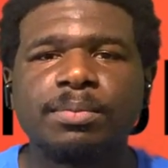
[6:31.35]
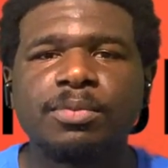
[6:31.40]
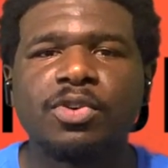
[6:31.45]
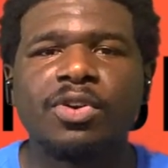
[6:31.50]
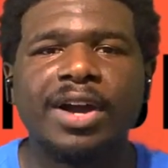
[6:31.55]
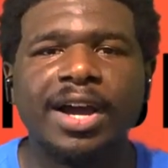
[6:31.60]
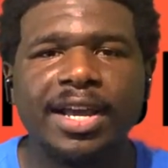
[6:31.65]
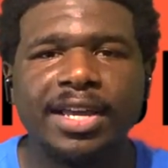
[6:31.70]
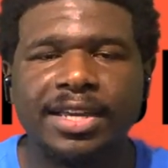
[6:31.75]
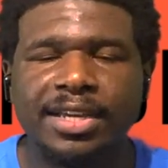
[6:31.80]

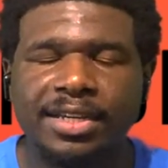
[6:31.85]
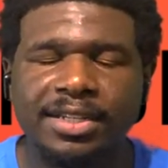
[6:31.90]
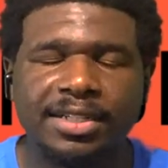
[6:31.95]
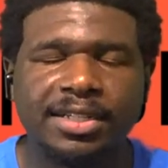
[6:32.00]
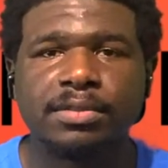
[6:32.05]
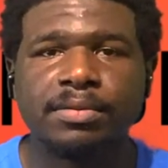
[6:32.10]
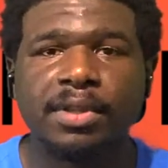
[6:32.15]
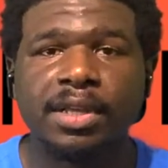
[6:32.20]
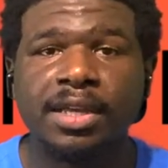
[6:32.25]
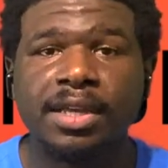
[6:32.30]
crying.
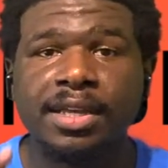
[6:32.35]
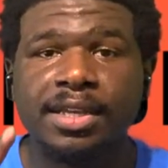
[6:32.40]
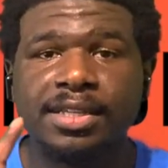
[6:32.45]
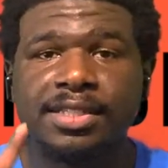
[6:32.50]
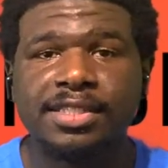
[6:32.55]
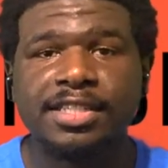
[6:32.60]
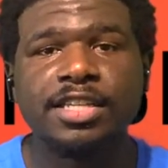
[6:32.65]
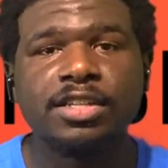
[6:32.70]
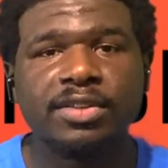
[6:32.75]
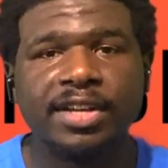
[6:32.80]

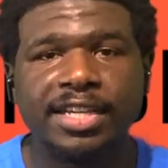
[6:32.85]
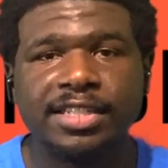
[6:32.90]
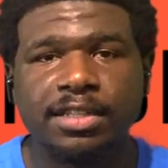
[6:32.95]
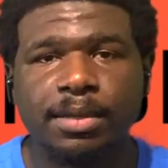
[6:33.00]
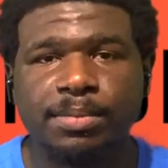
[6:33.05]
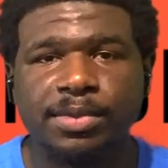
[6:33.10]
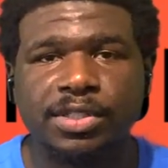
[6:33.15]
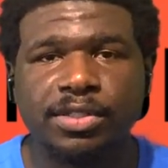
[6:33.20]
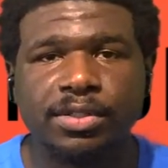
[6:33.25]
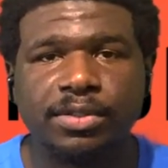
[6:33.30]
See you next
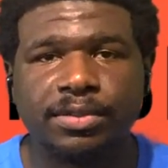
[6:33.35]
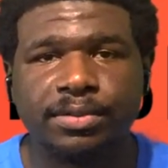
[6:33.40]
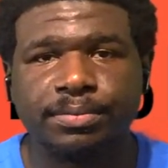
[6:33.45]
episode.